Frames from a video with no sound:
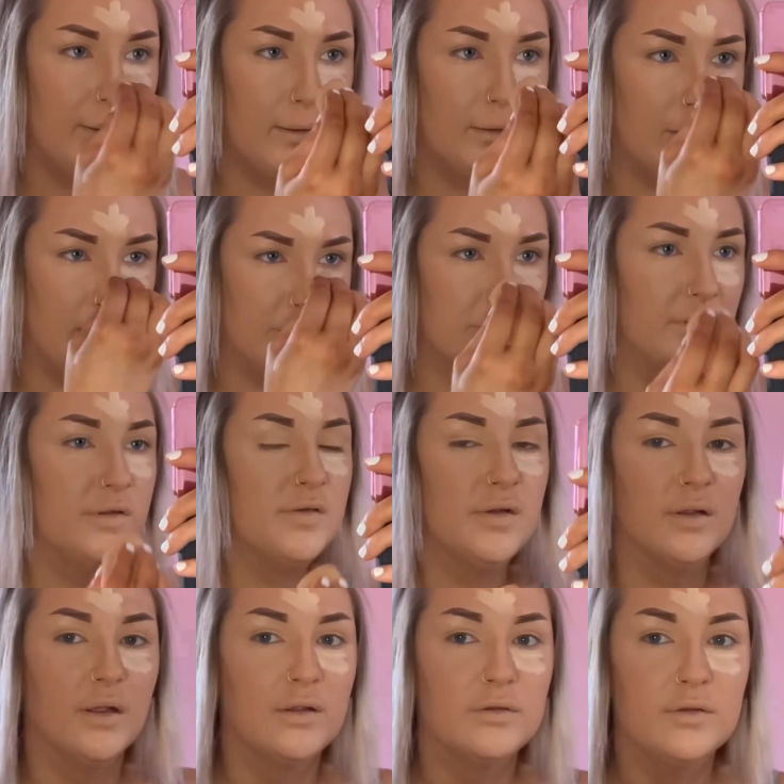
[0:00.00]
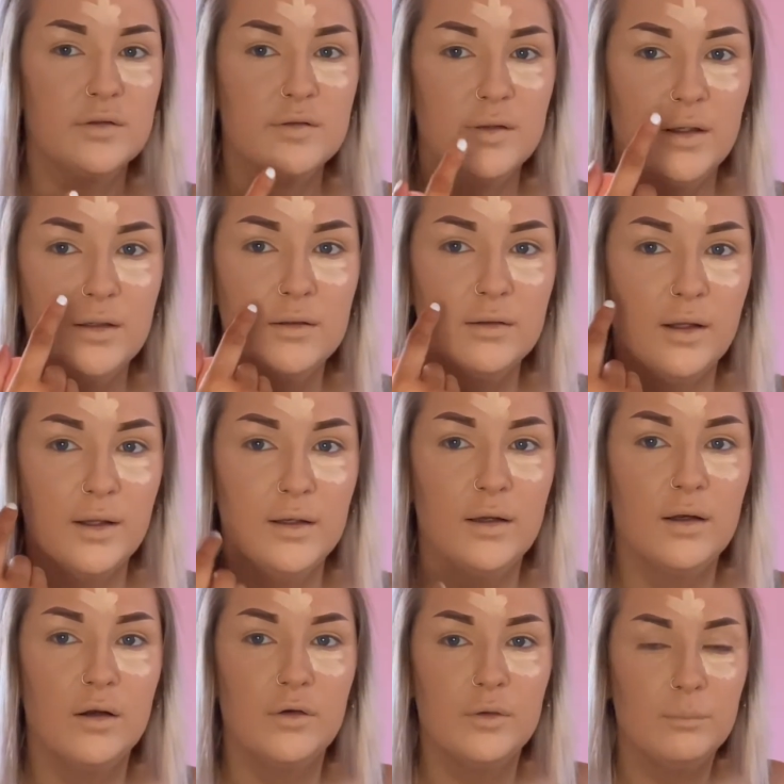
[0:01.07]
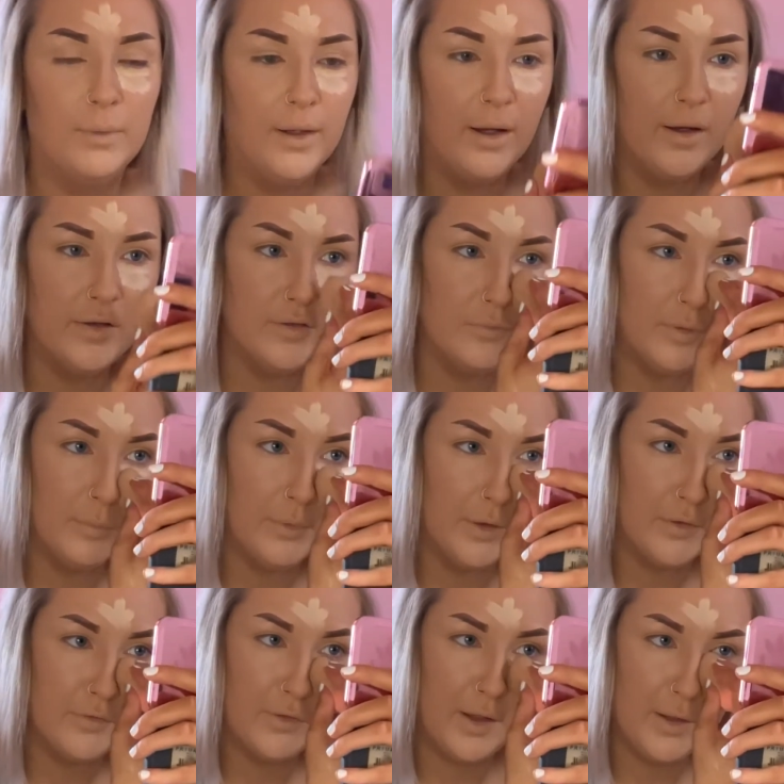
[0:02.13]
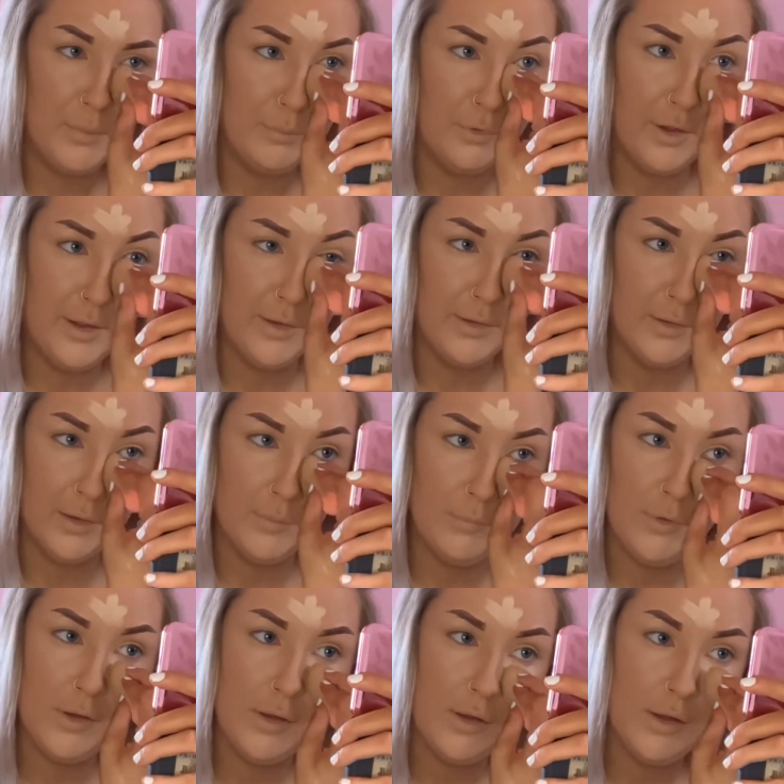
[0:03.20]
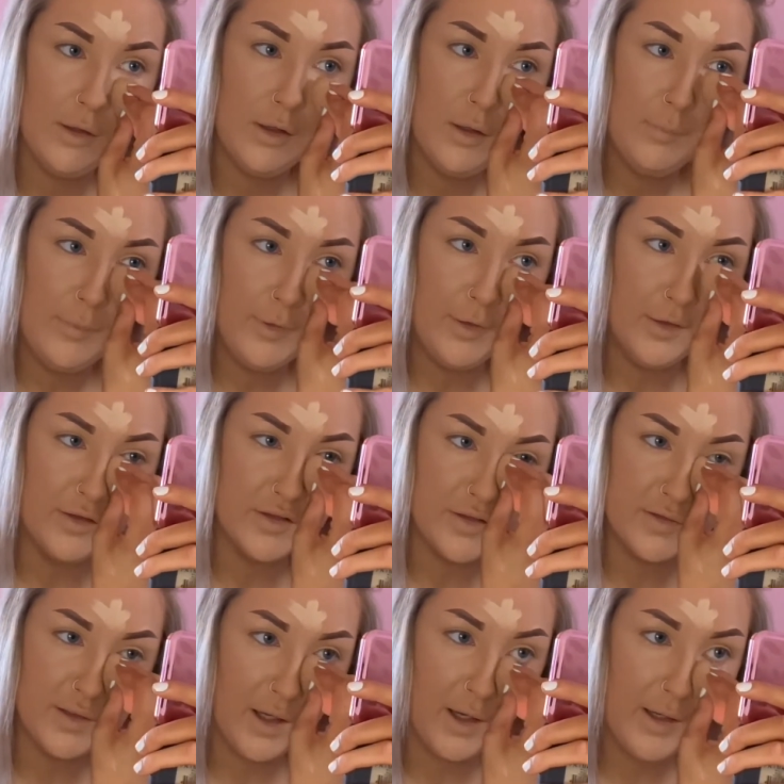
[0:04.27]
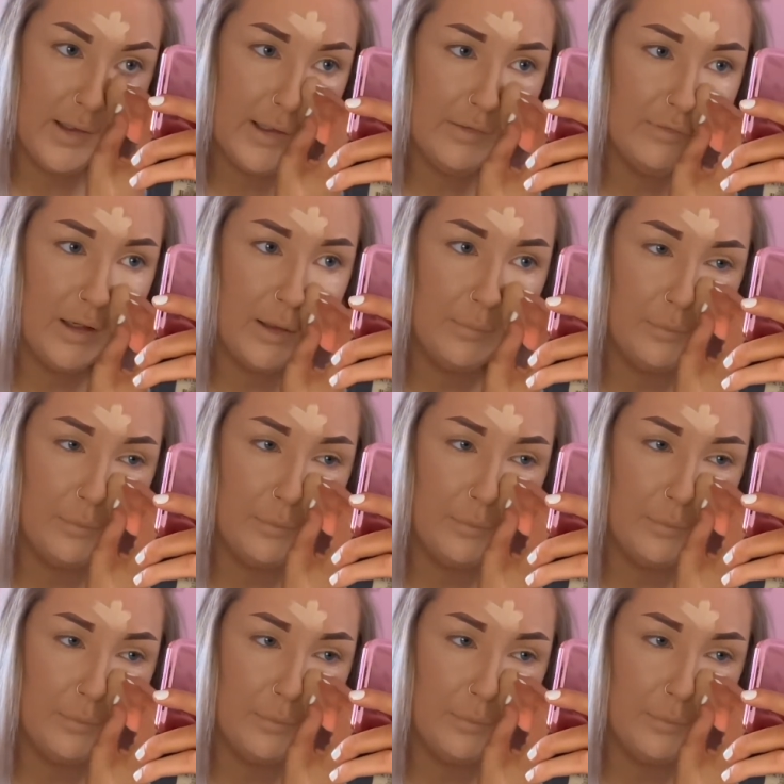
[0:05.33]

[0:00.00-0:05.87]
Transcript: As you can see, that's just kind of lightening under my eyes a wee bit. It's kind of brightening them because I have had